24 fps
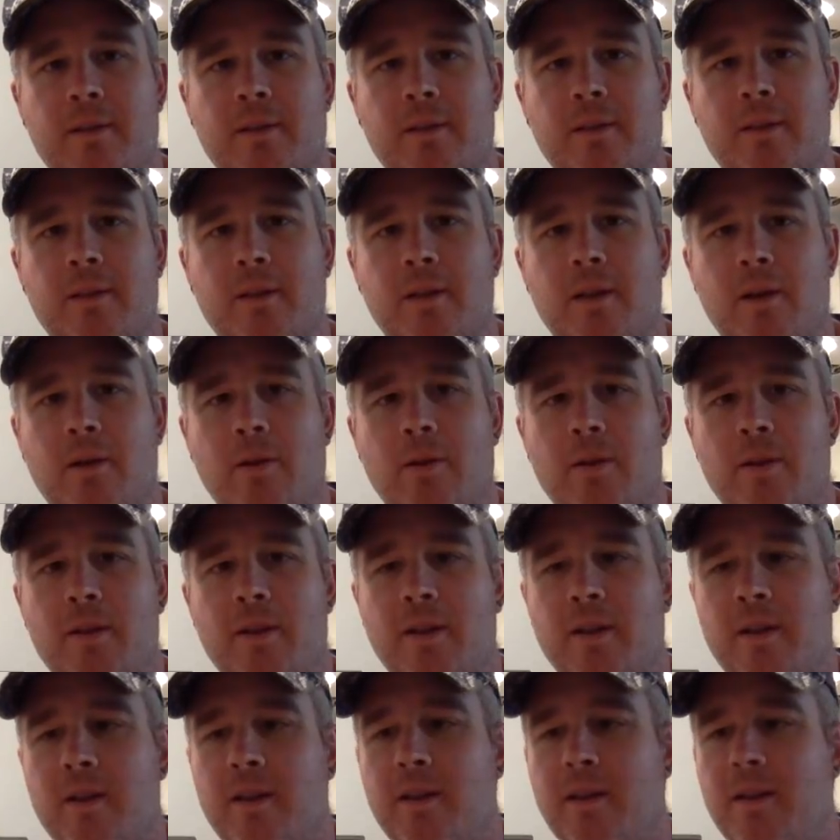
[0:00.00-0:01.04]
You know,
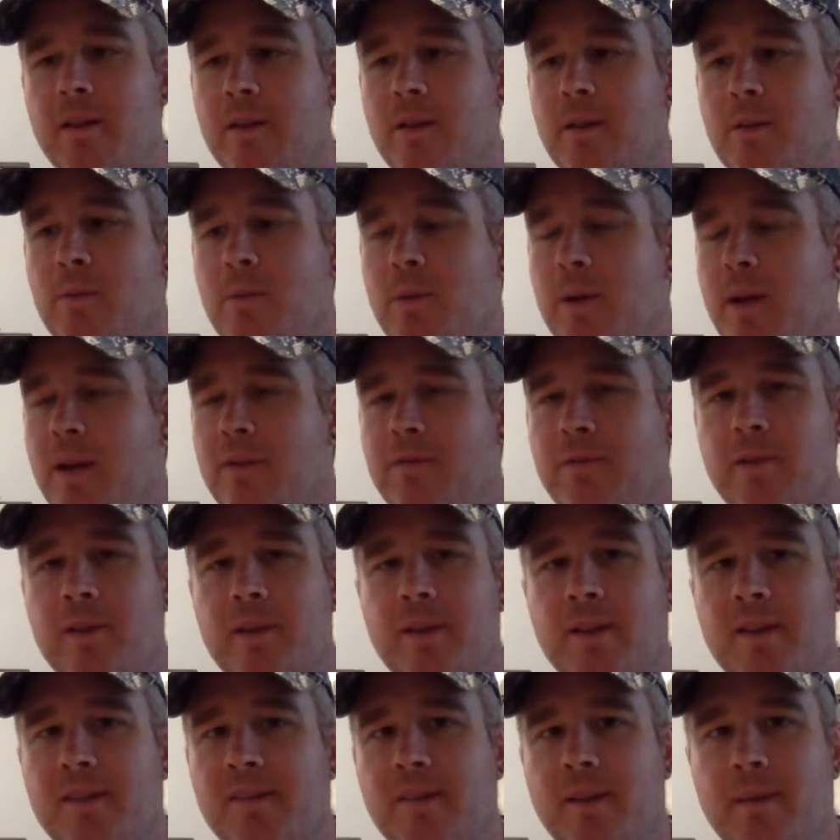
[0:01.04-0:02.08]
it, whatever it
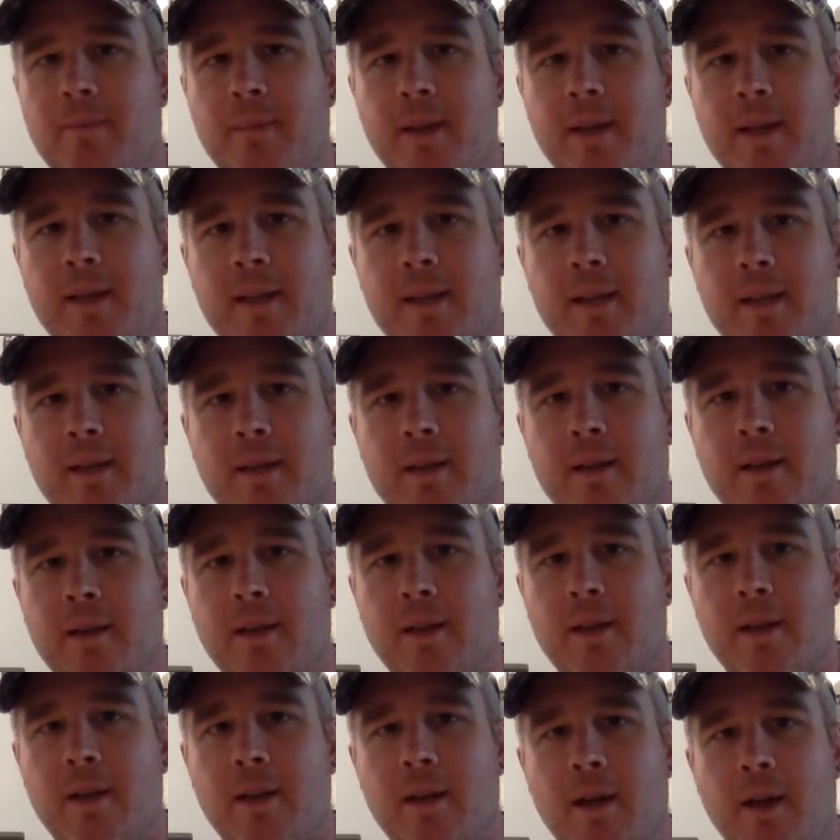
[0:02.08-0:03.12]
is I'm making,
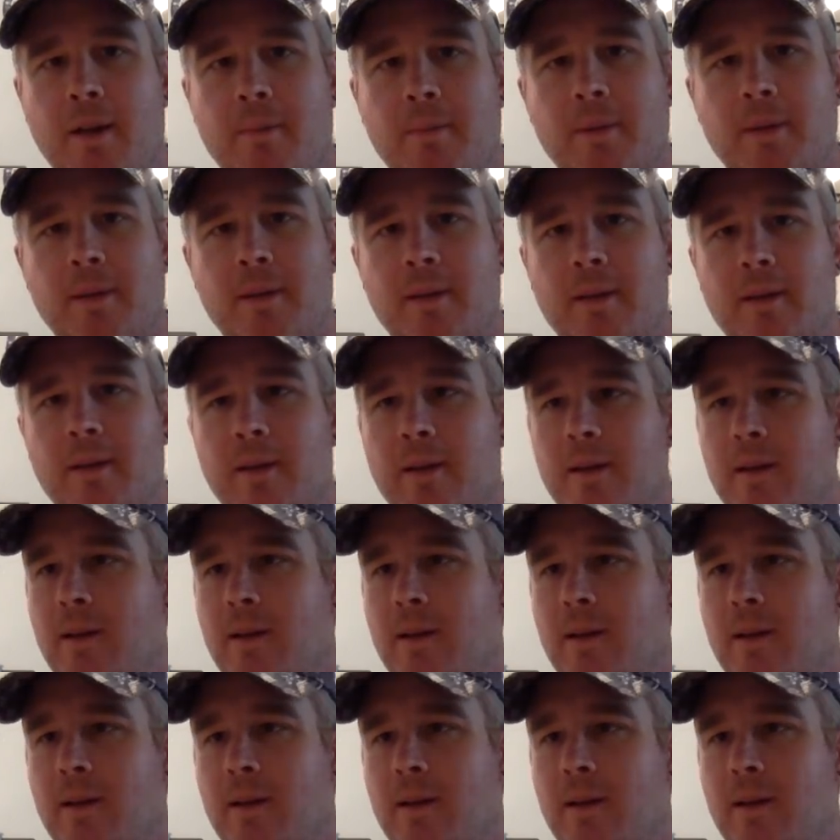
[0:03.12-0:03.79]
I mean,